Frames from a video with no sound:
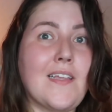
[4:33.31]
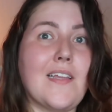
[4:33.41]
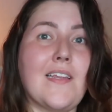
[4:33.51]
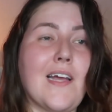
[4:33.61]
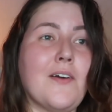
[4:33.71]

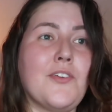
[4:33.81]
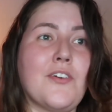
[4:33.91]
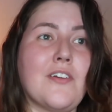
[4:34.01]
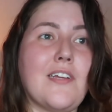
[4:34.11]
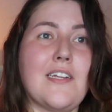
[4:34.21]
And now
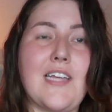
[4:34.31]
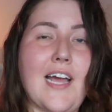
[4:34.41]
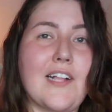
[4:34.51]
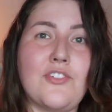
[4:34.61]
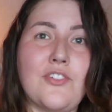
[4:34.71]
you're
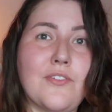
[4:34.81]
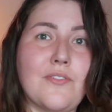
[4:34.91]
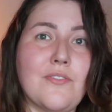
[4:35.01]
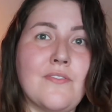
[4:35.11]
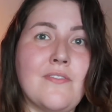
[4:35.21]
attached
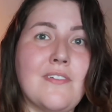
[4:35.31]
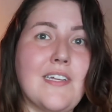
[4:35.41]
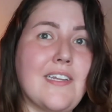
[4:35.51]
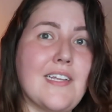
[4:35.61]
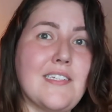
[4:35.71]
to
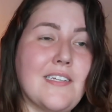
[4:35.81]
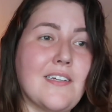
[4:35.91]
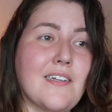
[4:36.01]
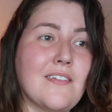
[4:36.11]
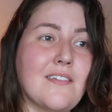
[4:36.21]
an
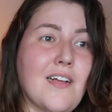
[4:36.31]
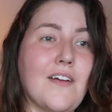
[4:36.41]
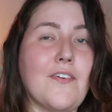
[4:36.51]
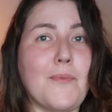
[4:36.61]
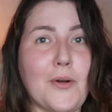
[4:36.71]
idea
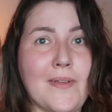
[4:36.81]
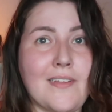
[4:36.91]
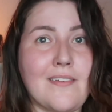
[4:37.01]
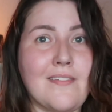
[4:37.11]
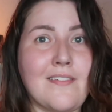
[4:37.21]
of a
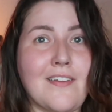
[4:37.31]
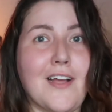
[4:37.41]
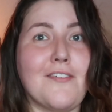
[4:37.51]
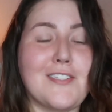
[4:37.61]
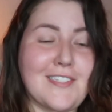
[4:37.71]
moment,
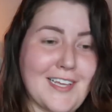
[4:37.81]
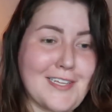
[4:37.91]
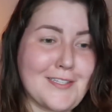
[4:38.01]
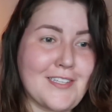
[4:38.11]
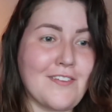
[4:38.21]
of a
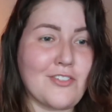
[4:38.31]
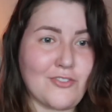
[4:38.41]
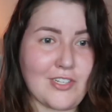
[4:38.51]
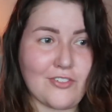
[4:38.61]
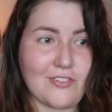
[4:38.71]
slice of a
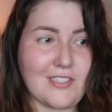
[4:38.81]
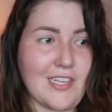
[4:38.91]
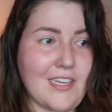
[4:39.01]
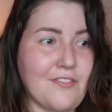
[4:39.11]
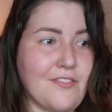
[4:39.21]
stranger's
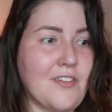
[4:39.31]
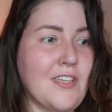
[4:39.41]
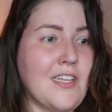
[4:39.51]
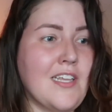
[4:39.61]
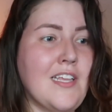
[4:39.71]
life
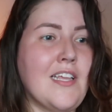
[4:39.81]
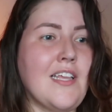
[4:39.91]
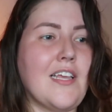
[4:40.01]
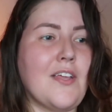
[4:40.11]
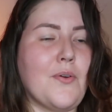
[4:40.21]

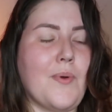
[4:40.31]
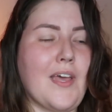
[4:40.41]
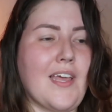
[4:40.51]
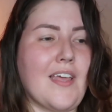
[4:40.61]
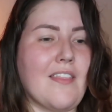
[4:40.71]
in a
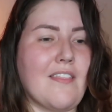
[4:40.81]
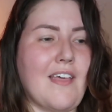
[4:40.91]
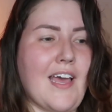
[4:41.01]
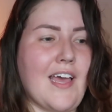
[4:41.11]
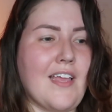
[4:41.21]
way
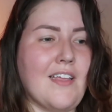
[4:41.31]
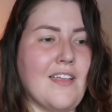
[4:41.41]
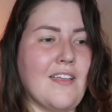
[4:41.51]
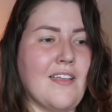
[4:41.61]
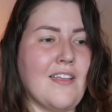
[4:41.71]
that
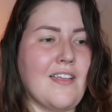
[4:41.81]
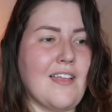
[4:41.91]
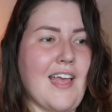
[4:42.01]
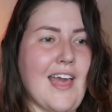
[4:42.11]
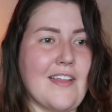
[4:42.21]

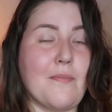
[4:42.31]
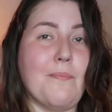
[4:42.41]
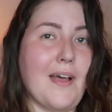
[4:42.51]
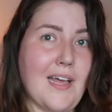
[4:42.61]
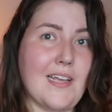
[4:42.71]
at its
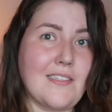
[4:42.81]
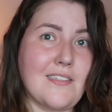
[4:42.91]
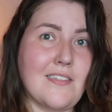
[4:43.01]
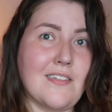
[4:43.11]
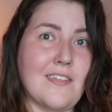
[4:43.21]

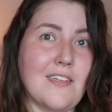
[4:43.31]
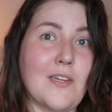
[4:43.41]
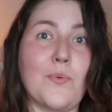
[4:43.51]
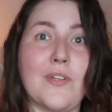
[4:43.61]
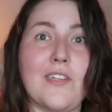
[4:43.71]
best
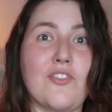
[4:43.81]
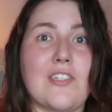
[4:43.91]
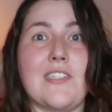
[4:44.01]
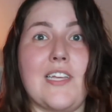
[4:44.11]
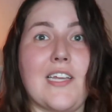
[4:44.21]
can really just